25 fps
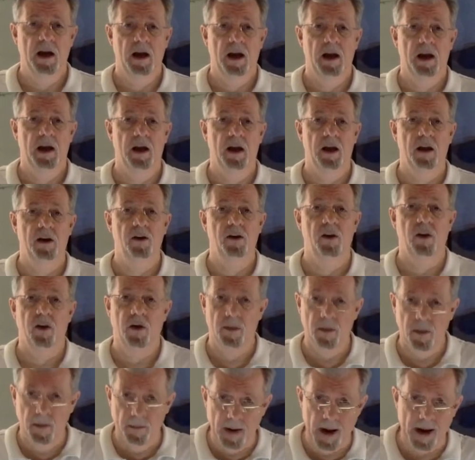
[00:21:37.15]
And
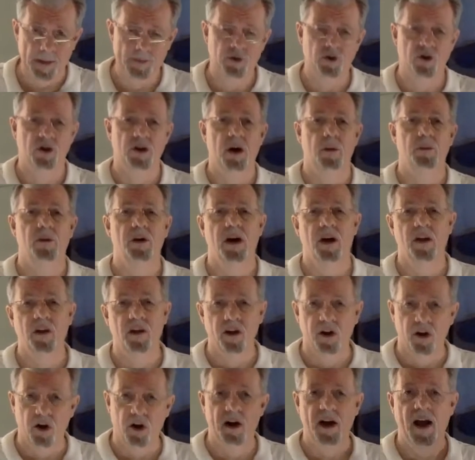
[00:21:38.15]
the, the masters come together
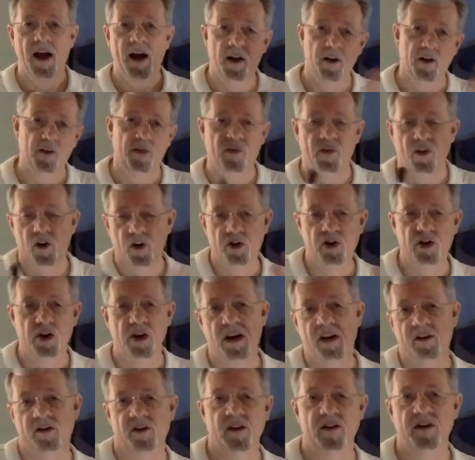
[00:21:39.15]
and learn how to
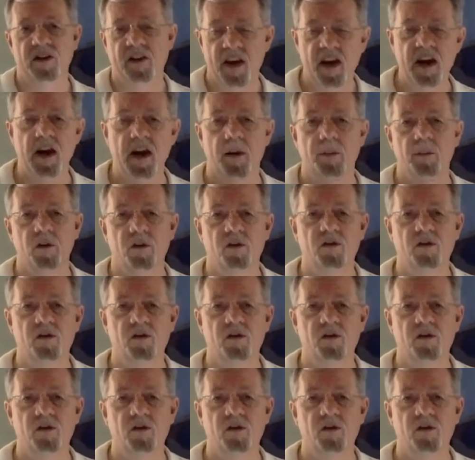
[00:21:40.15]
function as a team.